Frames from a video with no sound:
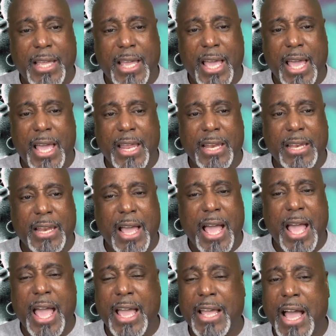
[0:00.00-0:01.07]
And I
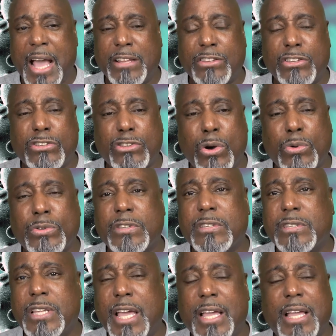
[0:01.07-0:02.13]
had gotten so
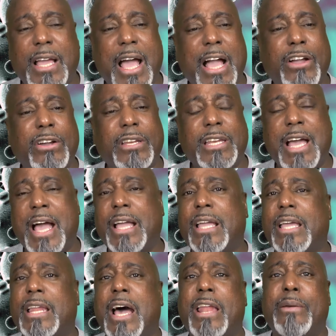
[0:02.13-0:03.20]
sick, I could not
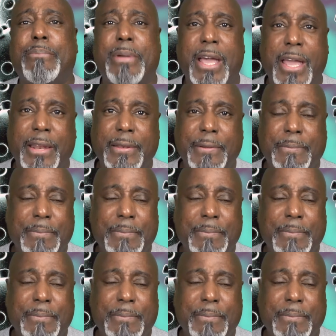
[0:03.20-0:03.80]
get out of bed.